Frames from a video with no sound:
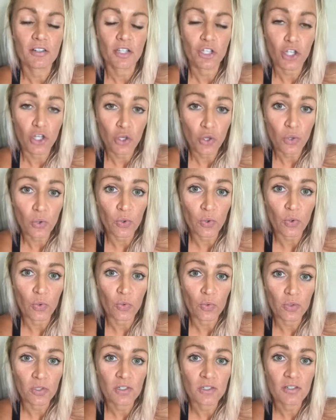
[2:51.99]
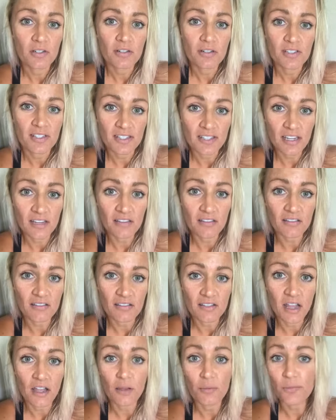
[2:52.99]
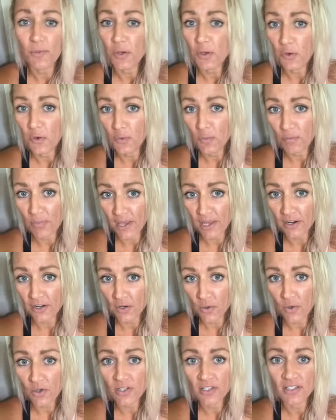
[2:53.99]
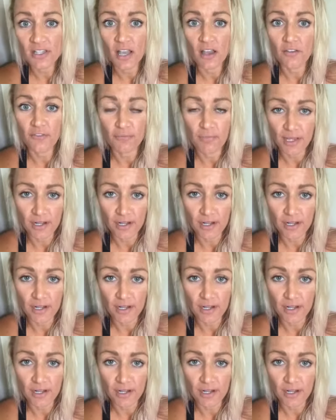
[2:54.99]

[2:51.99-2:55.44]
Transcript: you skills to help you better yourself,